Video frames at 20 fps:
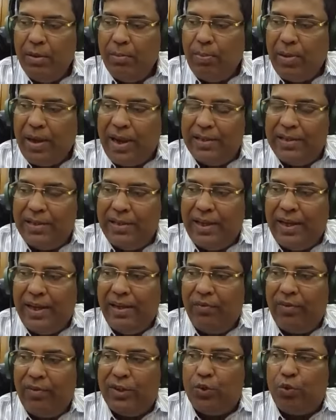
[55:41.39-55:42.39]
Party
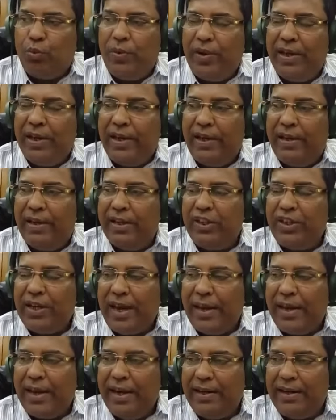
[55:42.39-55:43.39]
A was wearing a
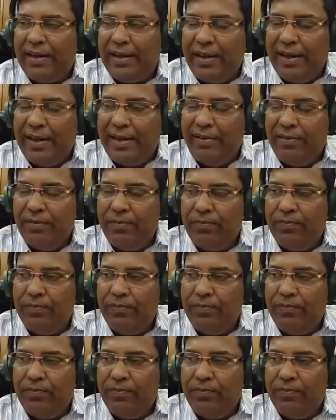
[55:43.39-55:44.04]
jacket red,